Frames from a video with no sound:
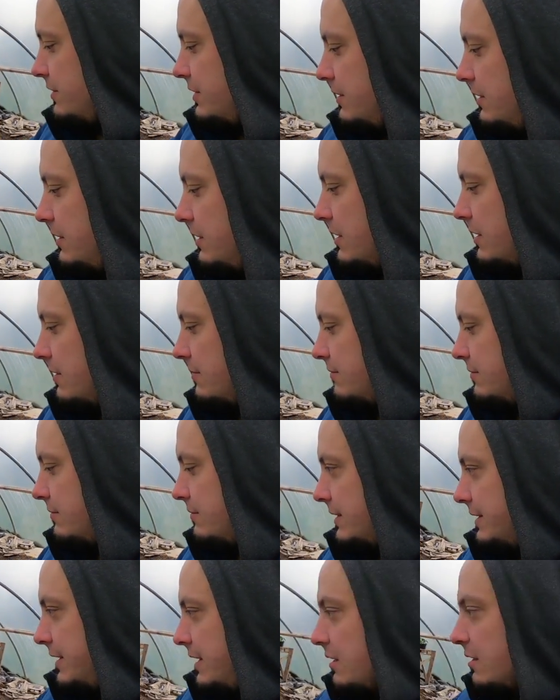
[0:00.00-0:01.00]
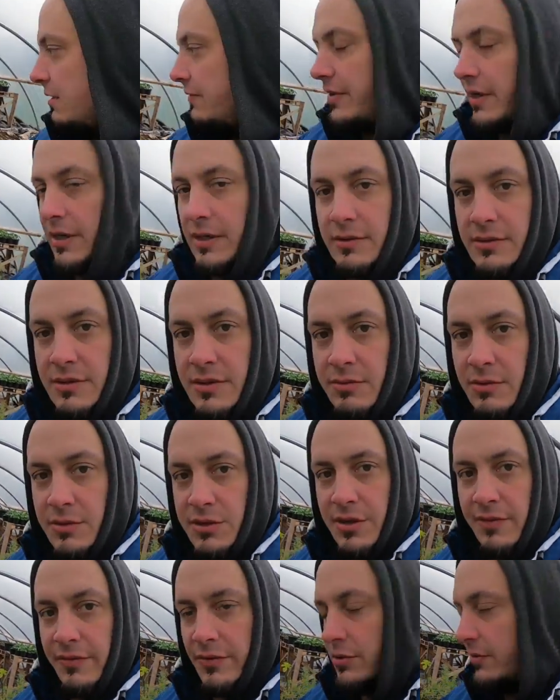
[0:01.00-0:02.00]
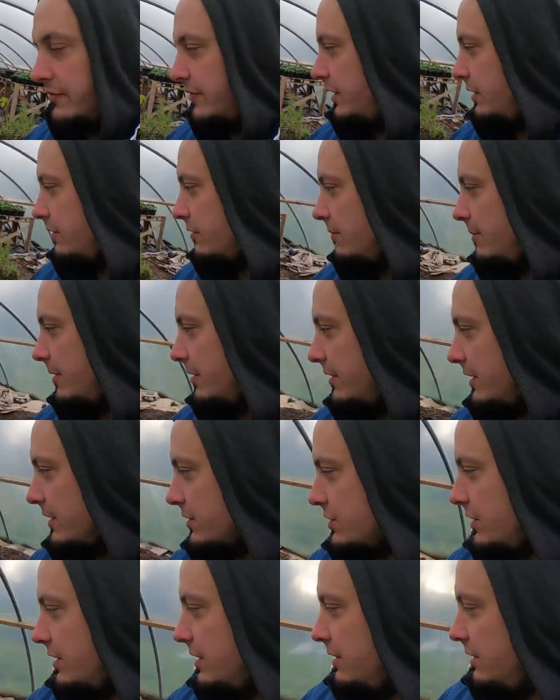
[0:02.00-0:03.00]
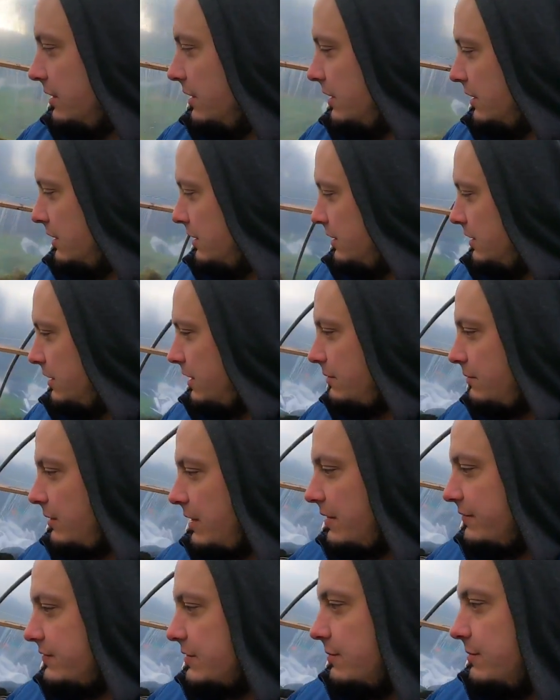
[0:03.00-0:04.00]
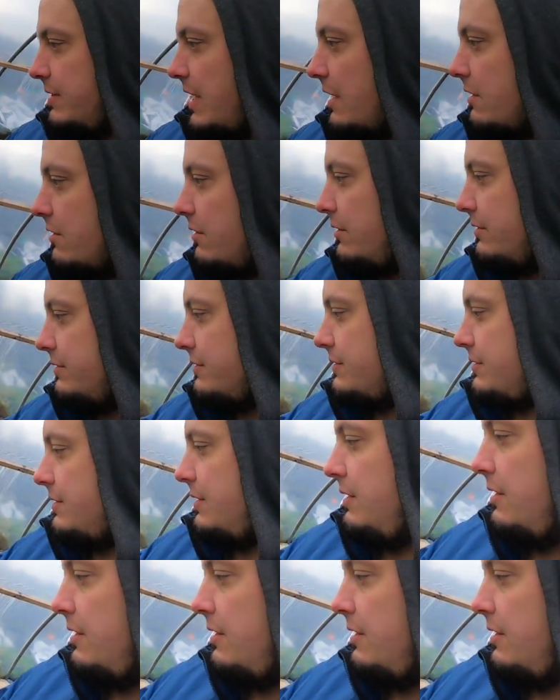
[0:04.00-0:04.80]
of the Madeira vines, which you have a new video about actually. And we have some yacons